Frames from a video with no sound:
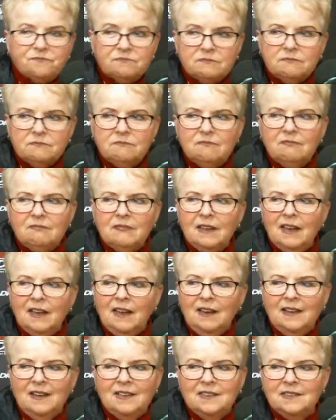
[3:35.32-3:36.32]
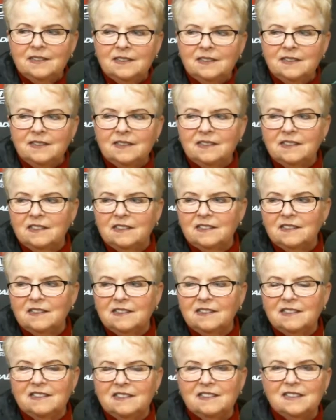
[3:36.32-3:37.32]

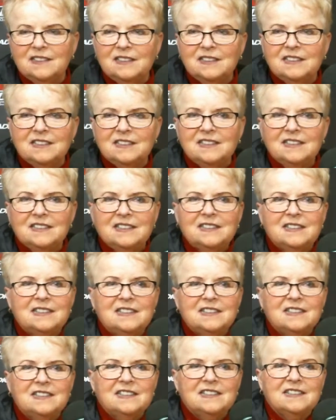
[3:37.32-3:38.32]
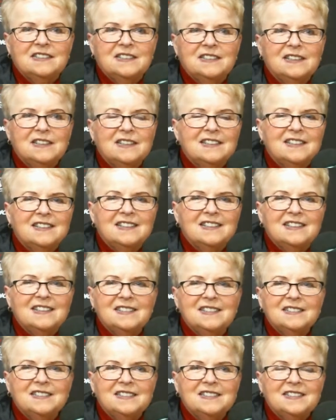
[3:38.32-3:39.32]

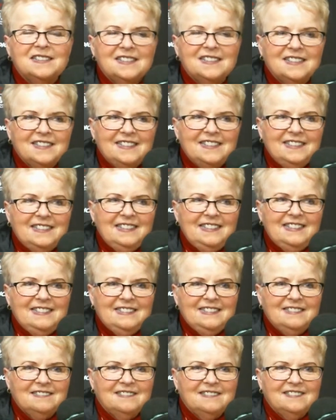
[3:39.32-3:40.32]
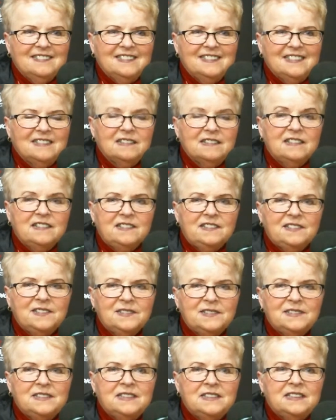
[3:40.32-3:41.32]

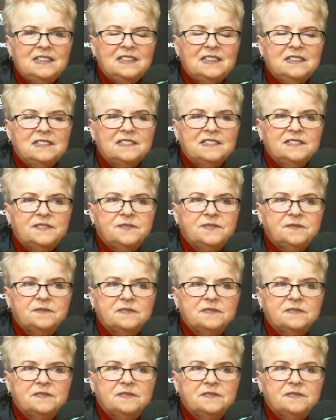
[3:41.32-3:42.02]
[no speech]